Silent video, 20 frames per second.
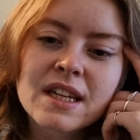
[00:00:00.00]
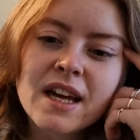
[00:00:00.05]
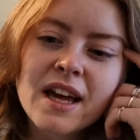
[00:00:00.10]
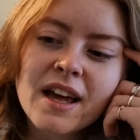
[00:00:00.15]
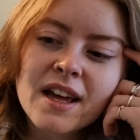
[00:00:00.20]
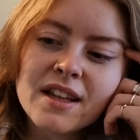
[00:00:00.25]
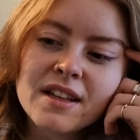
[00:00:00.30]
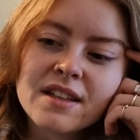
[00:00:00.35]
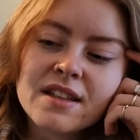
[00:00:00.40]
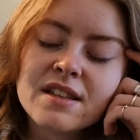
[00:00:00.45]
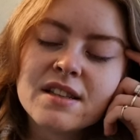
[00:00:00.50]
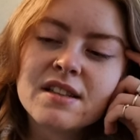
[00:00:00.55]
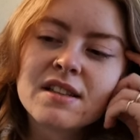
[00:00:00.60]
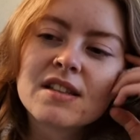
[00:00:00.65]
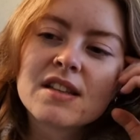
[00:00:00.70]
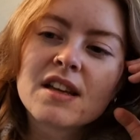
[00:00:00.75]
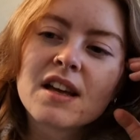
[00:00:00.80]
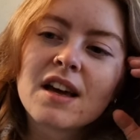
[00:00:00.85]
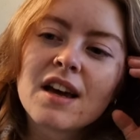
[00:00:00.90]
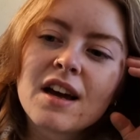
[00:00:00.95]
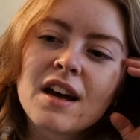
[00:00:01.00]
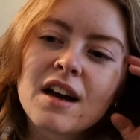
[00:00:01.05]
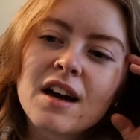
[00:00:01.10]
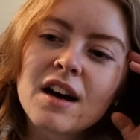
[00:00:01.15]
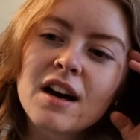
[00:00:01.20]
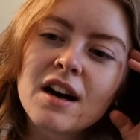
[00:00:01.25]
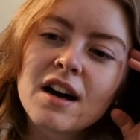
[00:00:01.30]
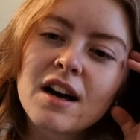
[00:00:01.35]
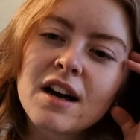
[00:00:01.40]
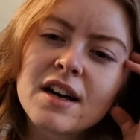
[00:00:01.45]
and
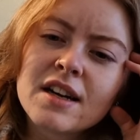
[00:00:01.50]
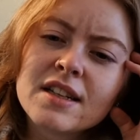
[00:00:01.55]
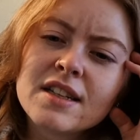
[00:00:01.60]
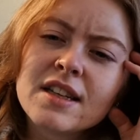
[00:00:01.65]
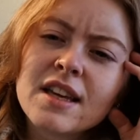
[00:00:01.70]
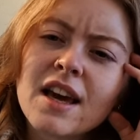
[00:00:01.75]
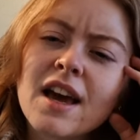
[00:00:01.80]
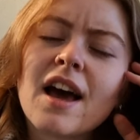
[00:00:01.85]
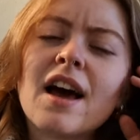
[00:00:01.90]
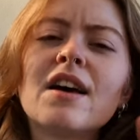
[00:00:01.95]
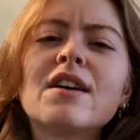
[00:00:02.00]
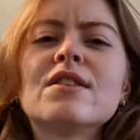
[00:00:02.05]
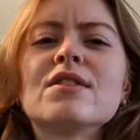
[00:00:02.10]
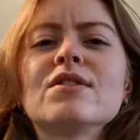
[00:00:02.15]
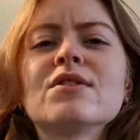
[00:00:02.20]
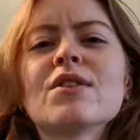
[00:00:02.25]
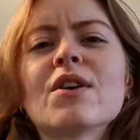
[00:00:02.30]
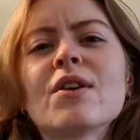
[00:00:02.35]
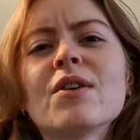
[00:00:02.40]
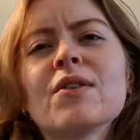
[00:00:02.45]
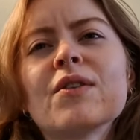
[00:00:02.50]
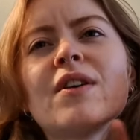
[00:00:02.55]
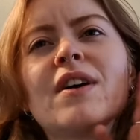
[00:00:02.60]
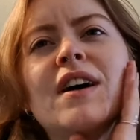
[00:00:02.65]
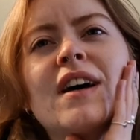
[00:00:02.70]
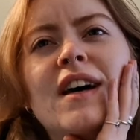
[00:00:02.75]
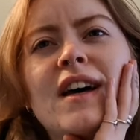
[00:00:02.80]
yeah, so